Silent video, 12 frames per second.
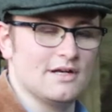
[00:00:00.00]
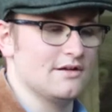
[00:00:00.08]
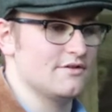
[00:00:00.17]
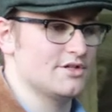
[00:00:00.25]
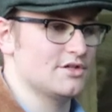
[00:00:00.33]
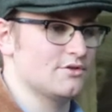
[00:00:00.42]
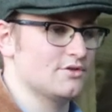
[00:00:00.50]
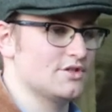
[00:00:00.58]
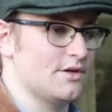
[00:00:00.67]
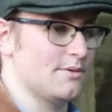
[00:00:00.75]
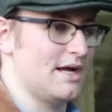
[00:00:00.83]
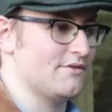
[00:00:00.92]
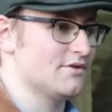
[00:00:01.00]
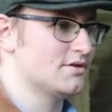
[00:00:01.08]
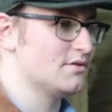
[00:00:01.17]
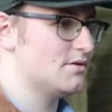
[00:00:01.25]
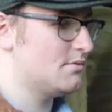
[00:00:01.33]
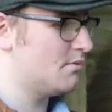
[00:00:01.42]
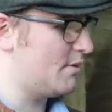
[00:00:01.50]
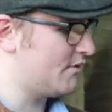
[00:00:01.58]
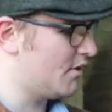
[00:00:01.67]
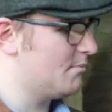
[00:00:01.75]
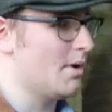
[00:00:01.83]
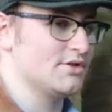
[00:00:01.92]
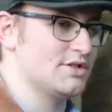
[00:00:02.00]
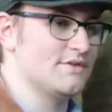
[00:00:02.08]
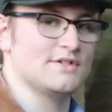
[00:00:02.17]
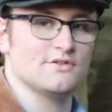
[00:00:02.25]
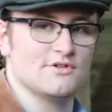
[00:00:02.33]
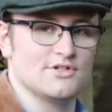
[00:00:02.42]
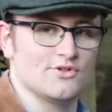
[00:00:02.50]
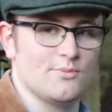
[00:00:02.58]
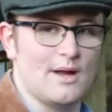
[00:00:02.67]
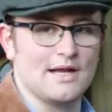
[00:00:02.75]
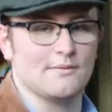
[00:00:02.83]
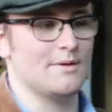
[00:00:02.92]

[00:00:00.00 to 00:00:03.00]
really original, so we haven't we've got most of its original paint.